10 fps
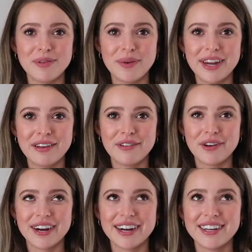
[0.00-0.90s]
been waiting
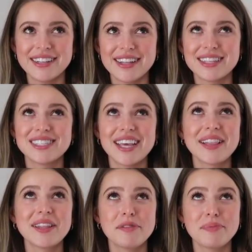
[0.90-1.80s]
for, let's say
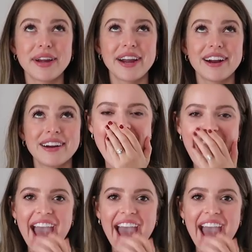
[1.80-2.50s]
a little prayer.